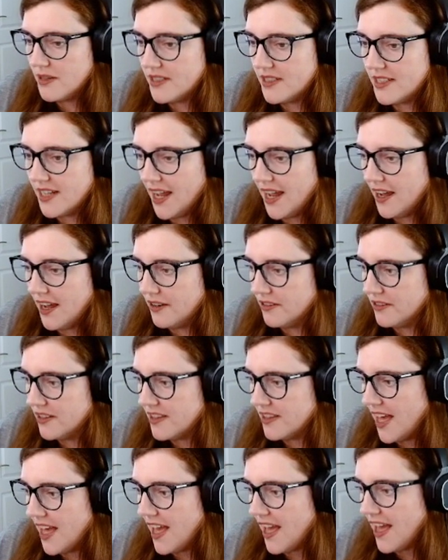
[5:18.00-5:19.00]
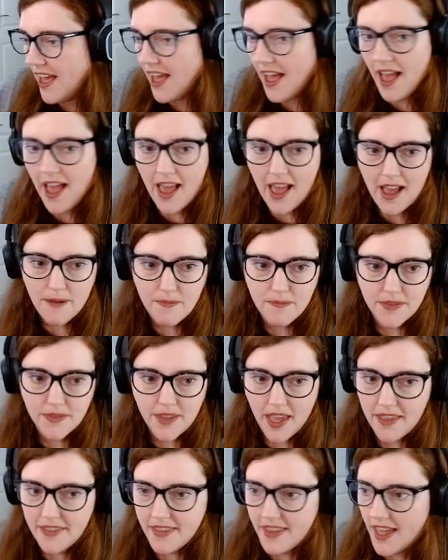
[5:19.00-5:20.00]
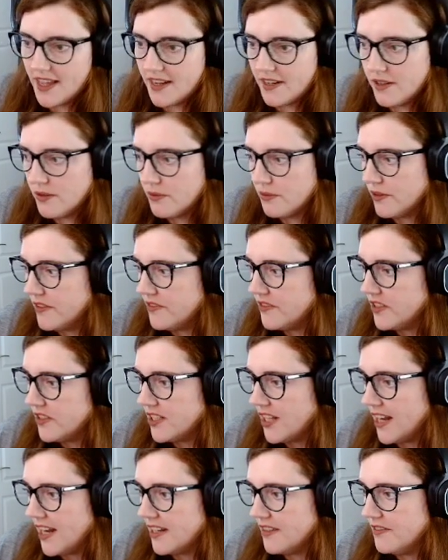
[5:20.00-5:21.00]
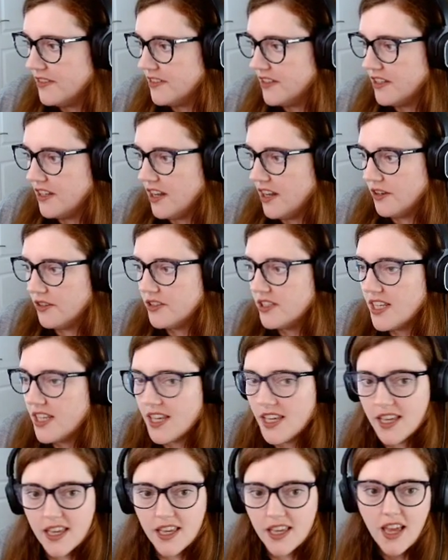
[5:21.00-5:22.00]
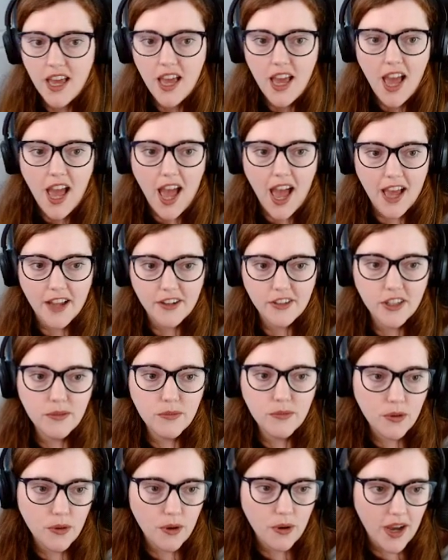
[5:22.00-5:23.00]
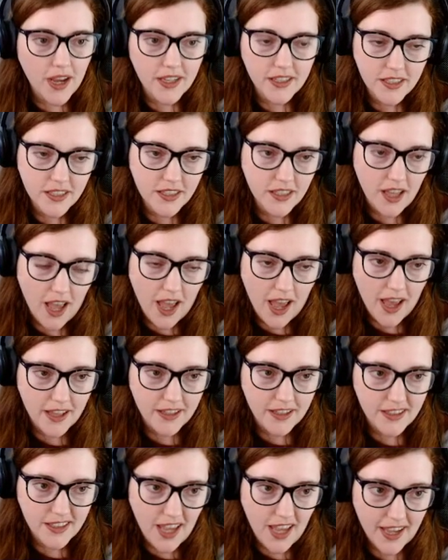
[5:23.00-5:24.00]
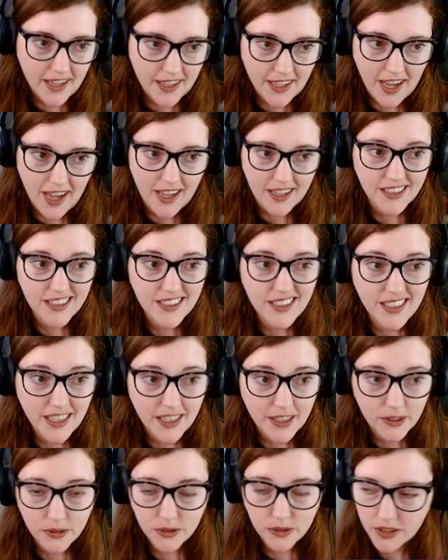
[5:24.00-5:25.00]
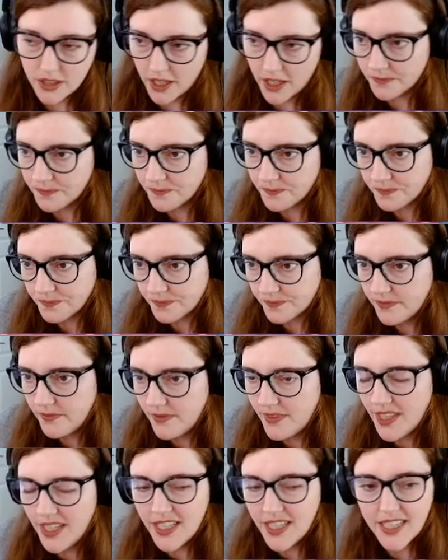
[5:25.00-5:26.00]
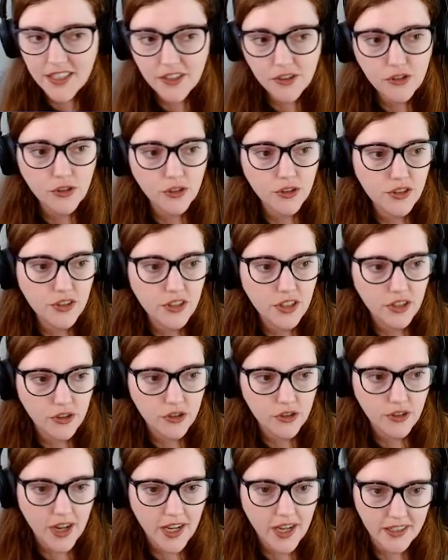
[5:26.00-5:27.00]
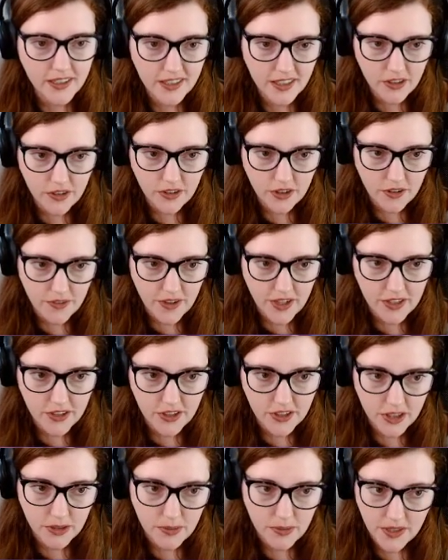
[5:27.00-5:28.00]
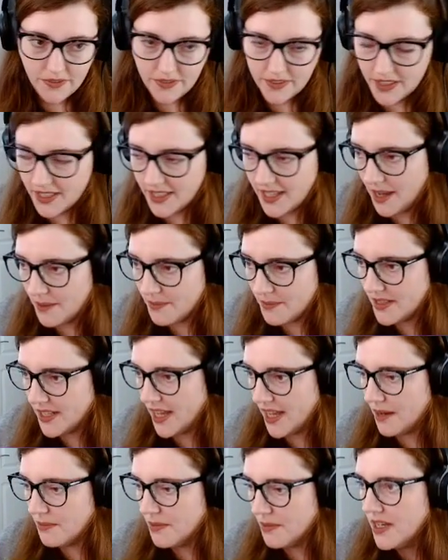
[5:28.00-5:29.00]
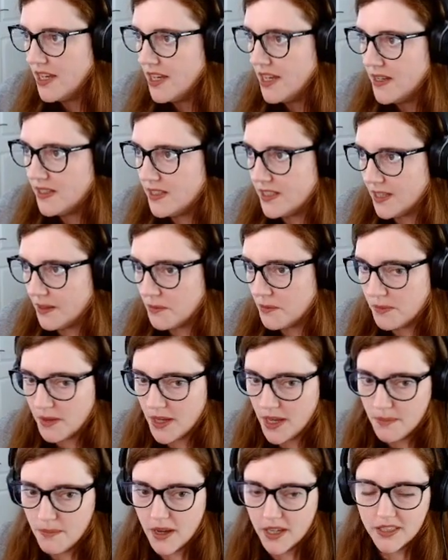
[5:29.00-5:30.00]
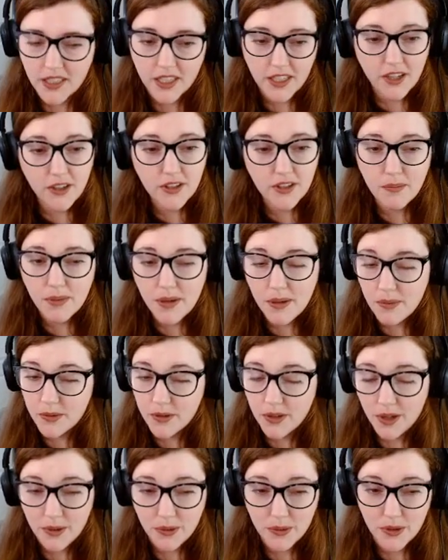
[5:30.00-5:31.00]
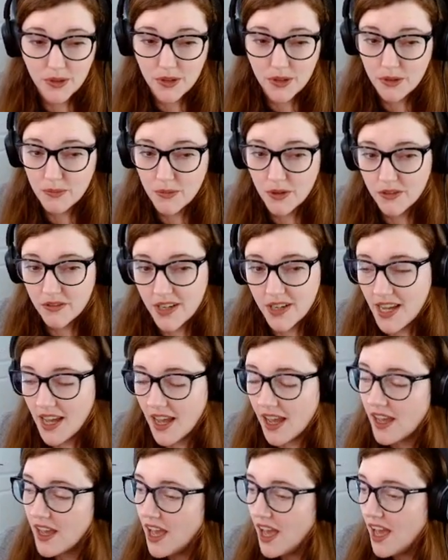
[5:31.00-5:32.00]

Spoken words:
down there, and then we've just added for the notes here, Doom requires tech and skill, so he's across 2 traits. Secret Avengers, specifically Cap Sam, seems to be a must. I know some people don't always use Maria,